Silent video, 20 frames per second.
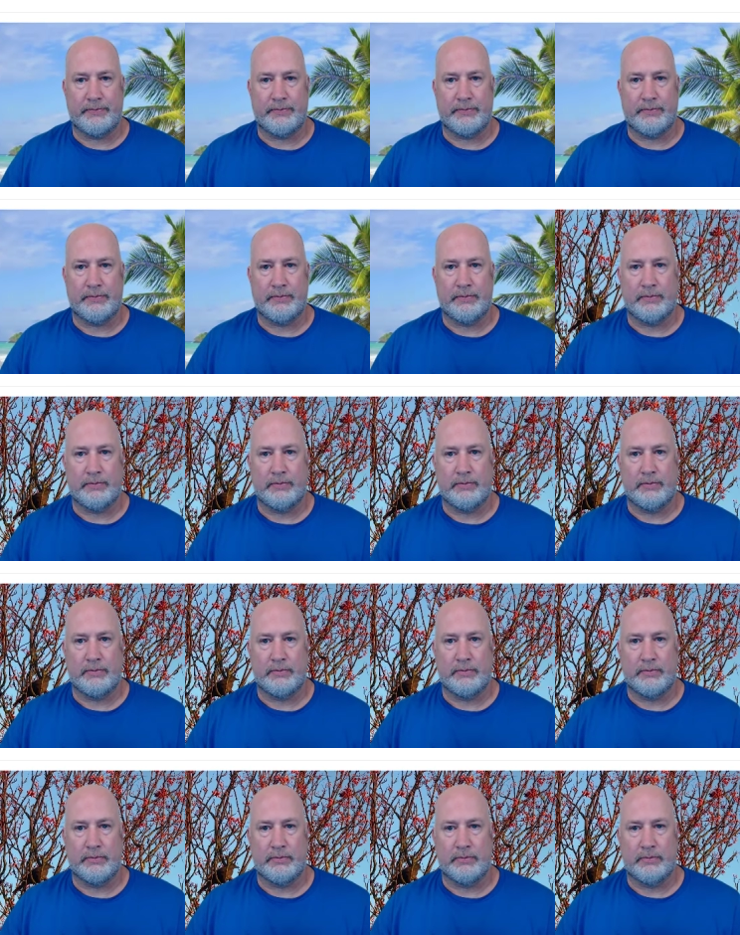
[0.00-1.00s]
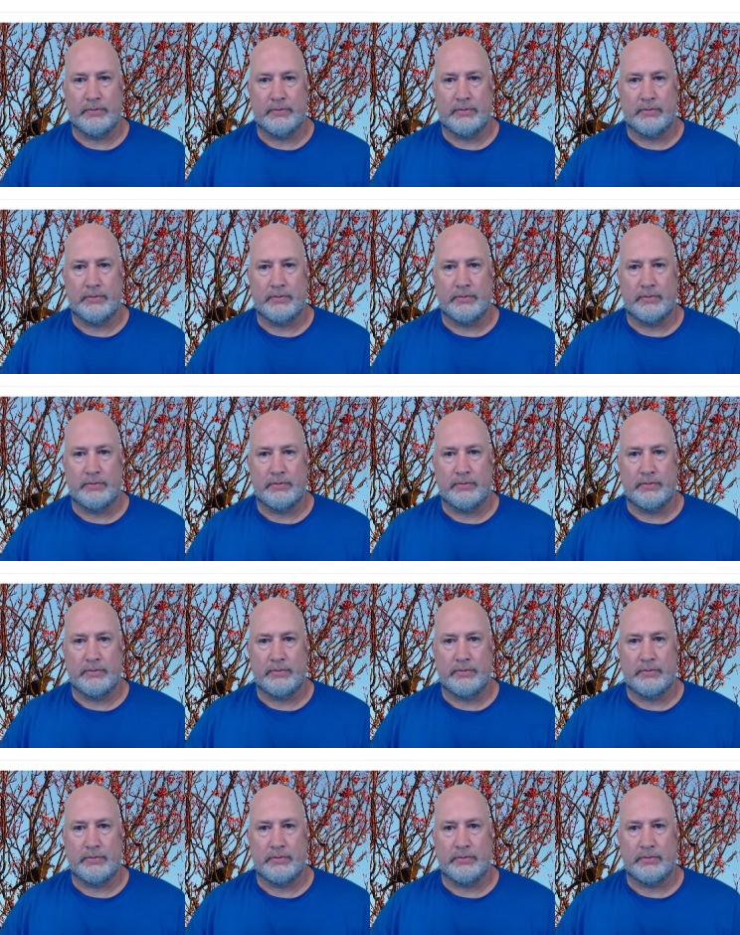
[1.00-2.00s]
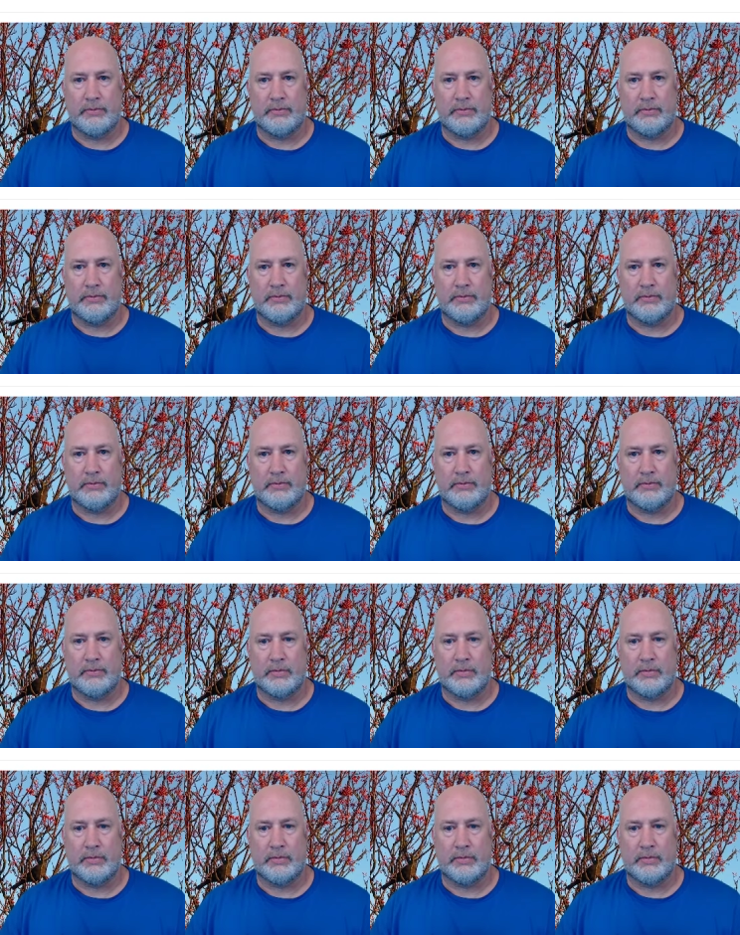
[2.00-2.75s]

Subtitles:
(no one is talking)